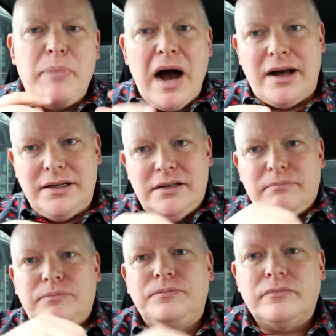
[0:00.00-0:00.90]
But
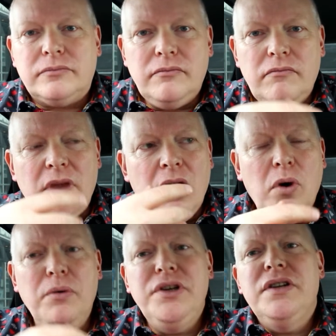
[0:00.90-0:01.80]

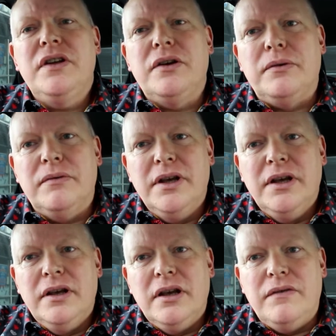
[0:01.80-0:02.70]
what would you do
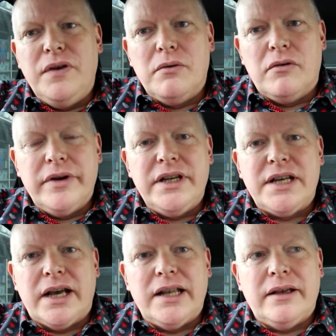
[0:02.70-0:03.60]
if you were a
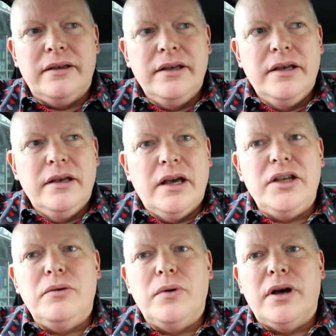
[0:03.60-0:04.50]
retailer and
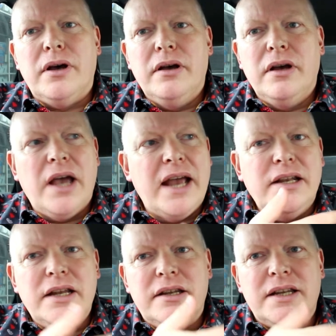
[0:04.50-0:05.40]
you were
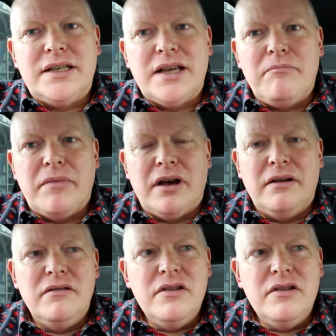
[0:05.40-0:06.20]
heading into December,